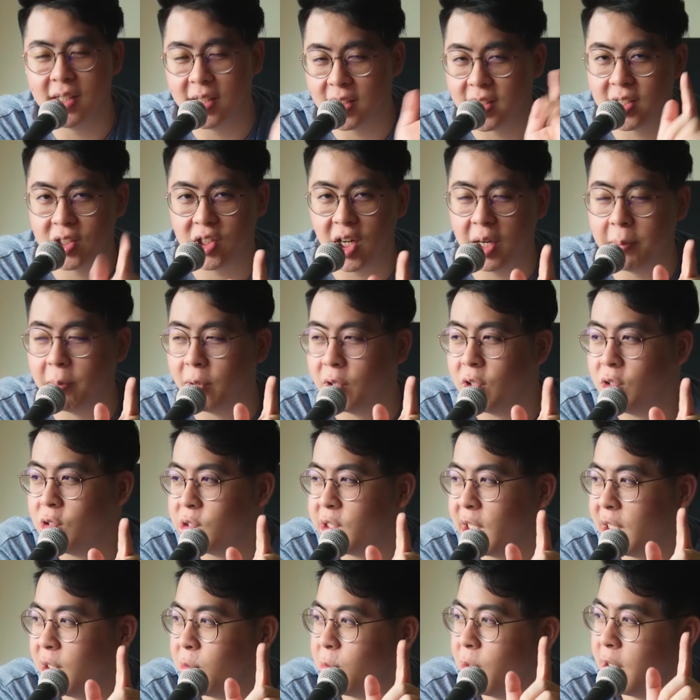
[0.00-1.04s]
This shame on you.
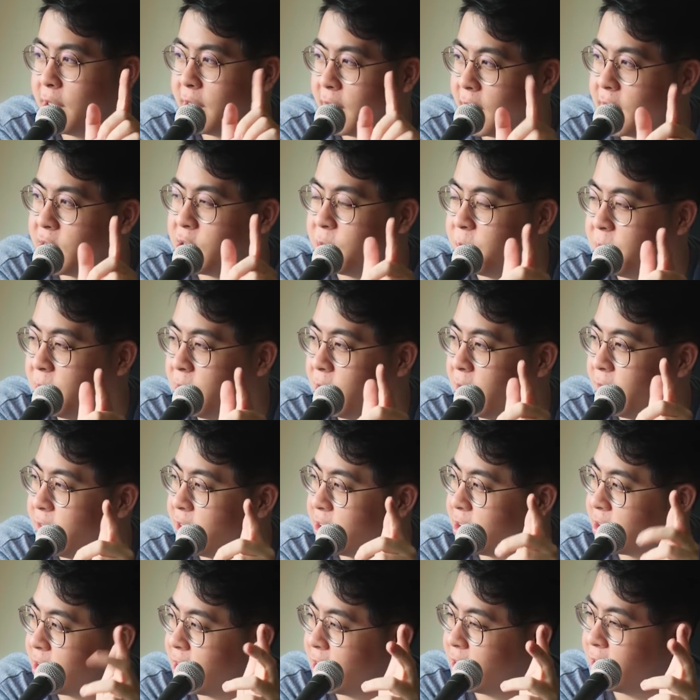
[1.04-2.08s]
Standard 1, that should be your
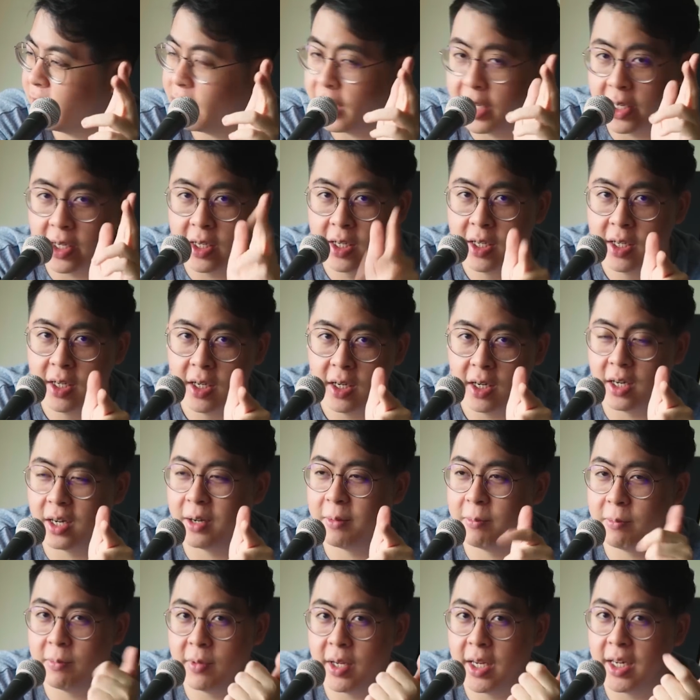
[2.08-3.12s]
first kind of like
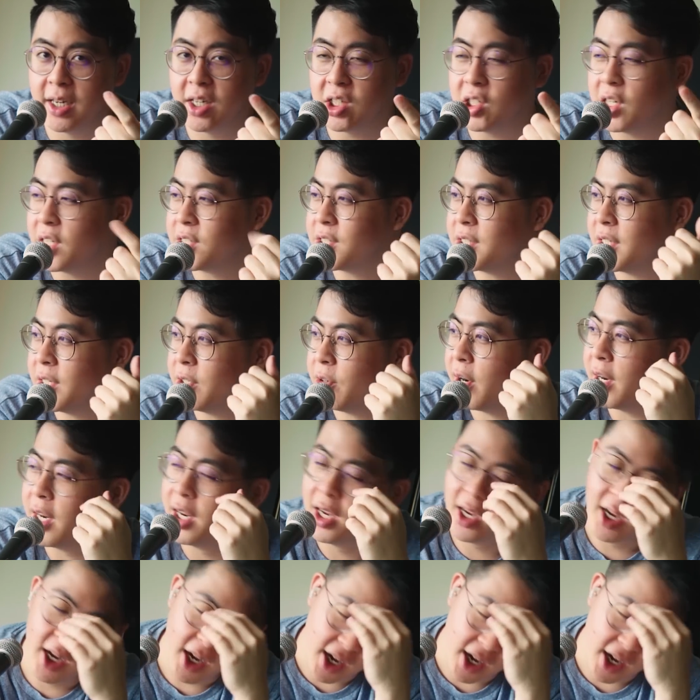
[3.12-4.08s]
English essay, right?